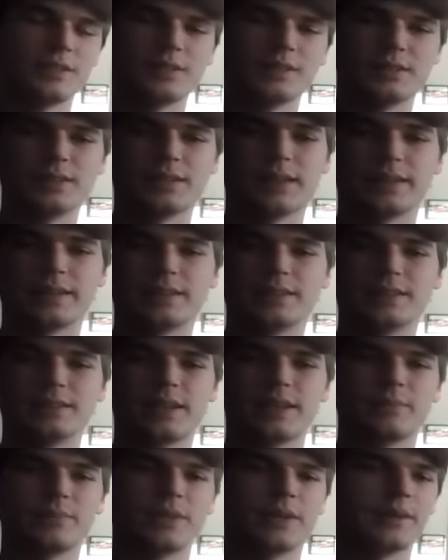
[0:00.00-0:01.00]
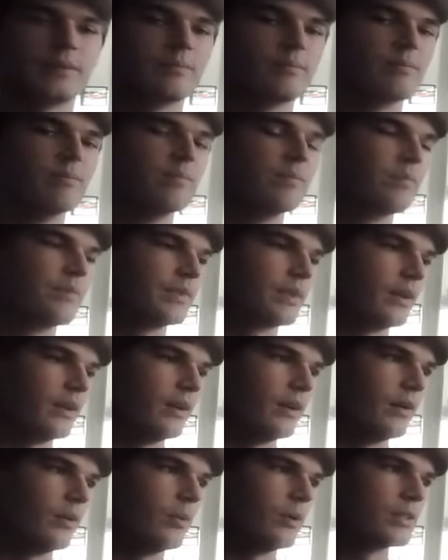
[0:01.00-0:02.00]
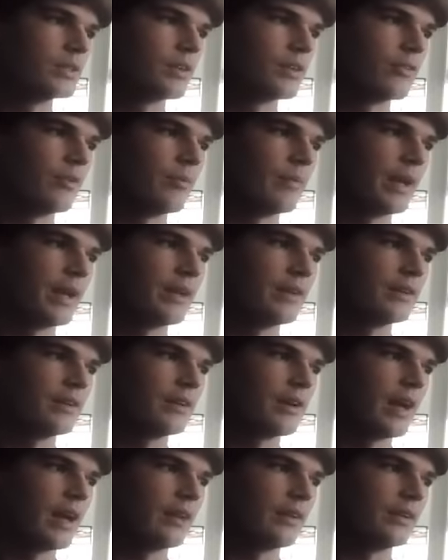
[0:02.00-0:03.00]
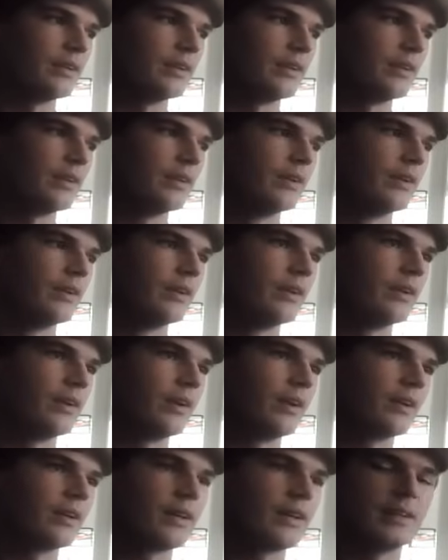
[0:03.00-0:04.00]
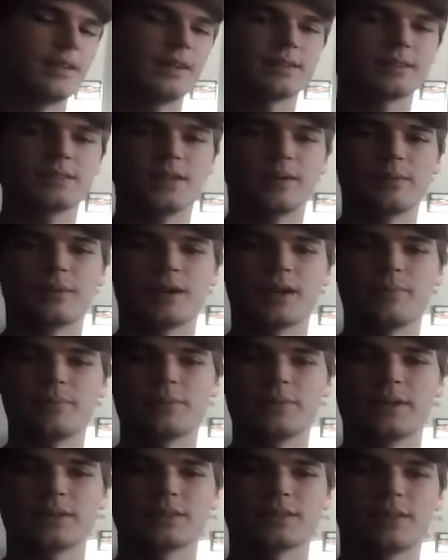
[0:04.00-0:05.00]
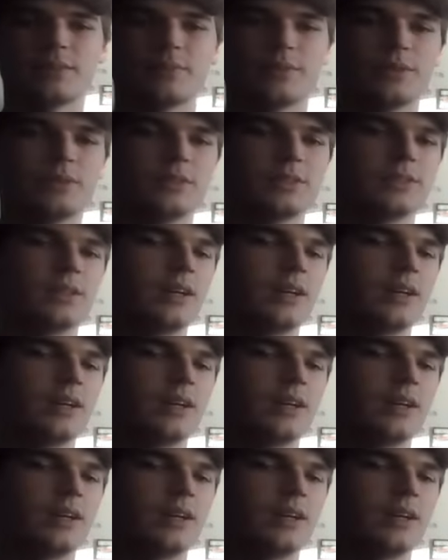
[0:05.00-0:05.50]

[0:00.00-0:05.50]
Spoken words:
is like the same thing. What's a remainder? I don't know. Okay, next up, complex numbers.